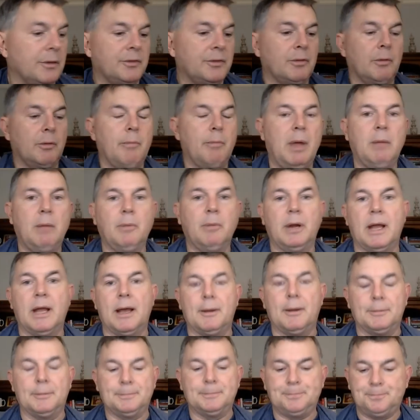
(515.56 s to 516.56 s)
So remember now,
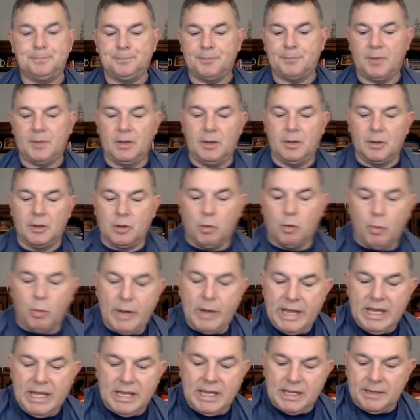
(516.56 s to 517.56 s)
the
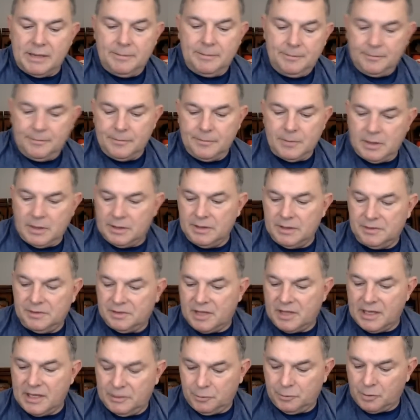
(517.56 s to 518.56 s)
queen, in this
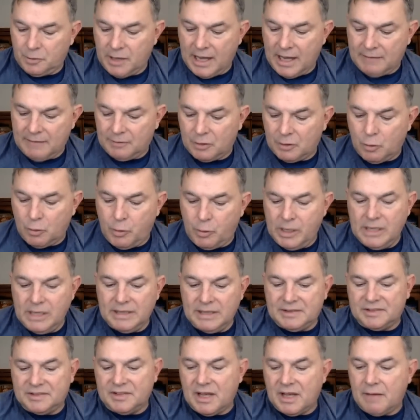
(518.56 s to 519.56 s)
case, we're going to have the queen
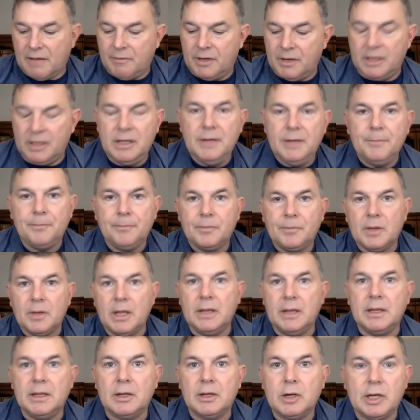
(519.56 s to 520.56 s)
at seventy
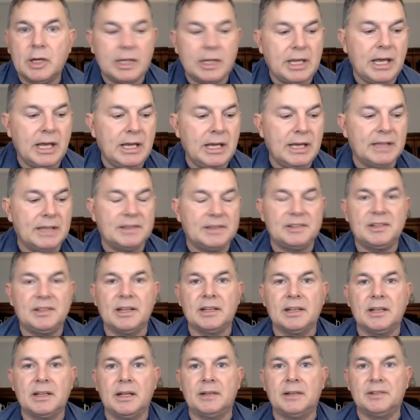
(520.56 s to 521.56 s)
and the king at
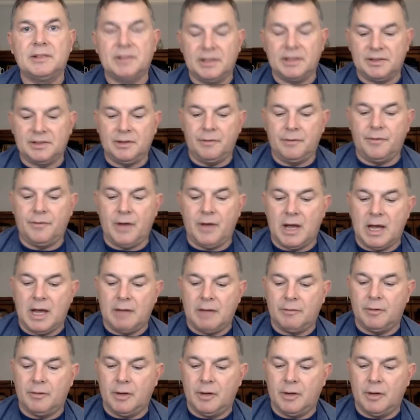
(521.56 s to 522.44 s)
sixty-five.